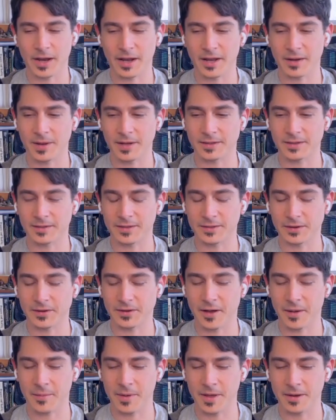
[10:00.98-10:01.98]
makes this
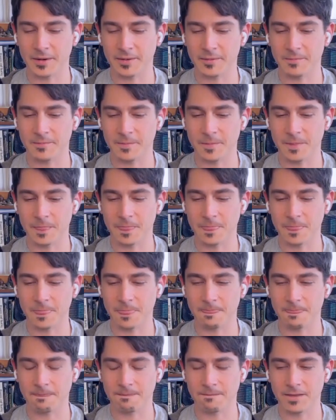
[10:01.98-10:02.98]
comment
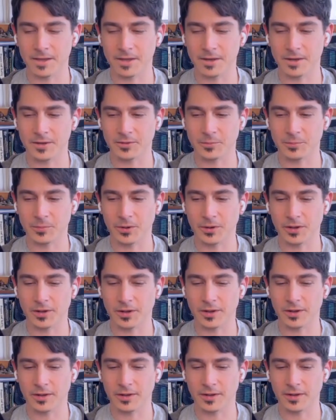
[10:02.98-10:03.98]
in his
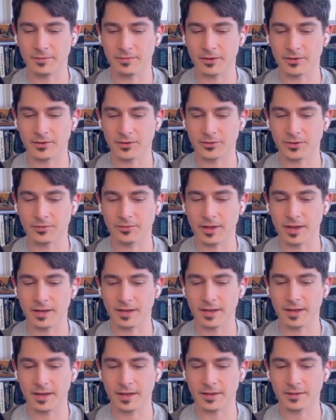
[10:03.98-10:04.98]
book, Adventures of
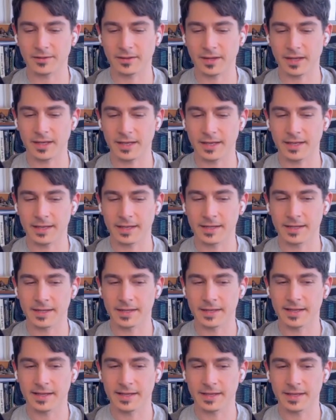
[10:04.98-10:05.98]
Ideas, that,
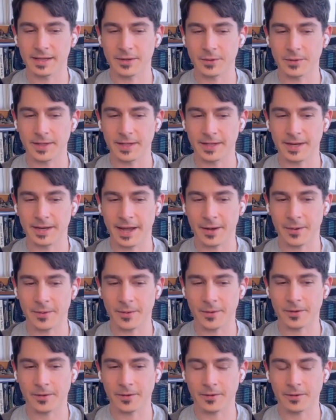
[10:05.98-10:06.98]
in
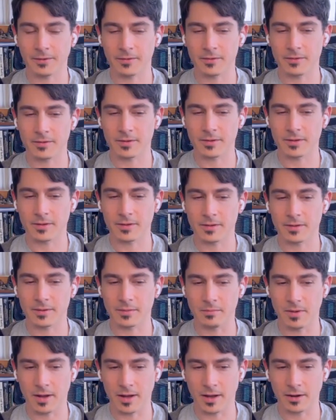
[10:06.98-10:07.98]
our
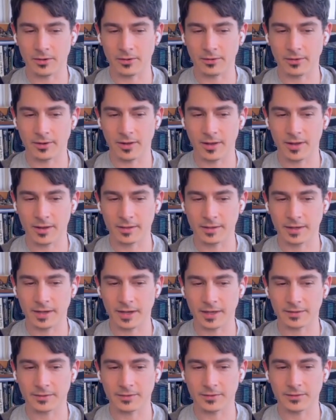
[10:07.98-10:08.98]
modern
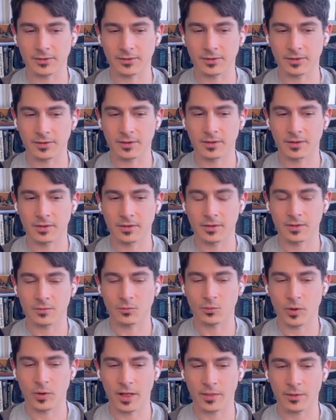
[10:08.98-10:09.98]
context,
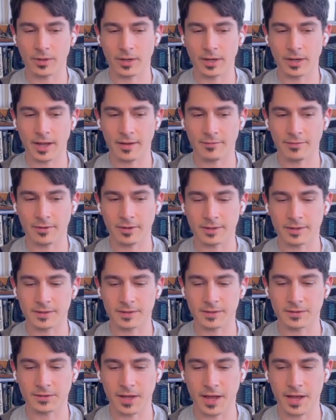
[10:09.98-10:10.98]
rather than having a
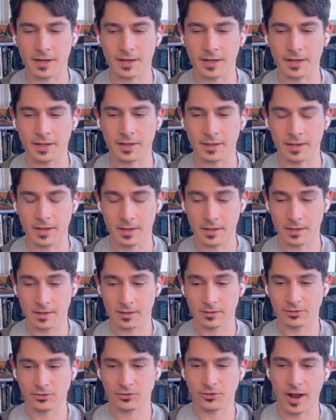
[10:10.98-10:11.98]
society
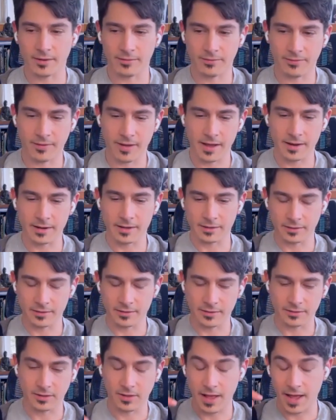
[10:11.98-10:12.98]
stratified into
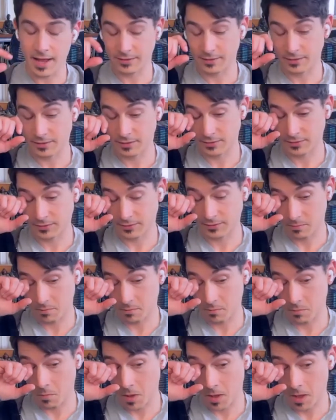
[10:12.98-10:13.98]
these classes,
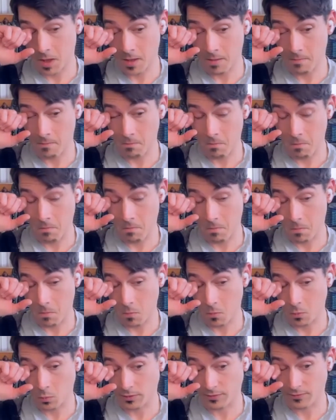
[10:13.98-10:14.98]

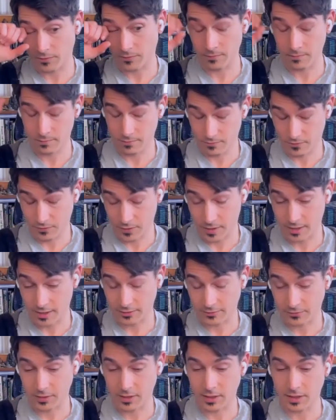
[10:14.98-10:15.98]
with
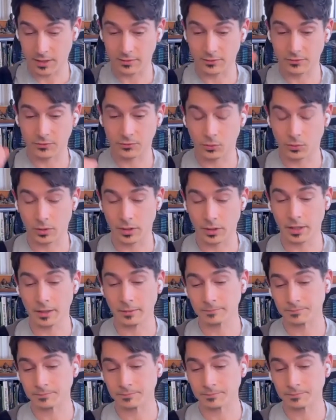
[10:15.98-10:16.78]
philosopher kings ruling.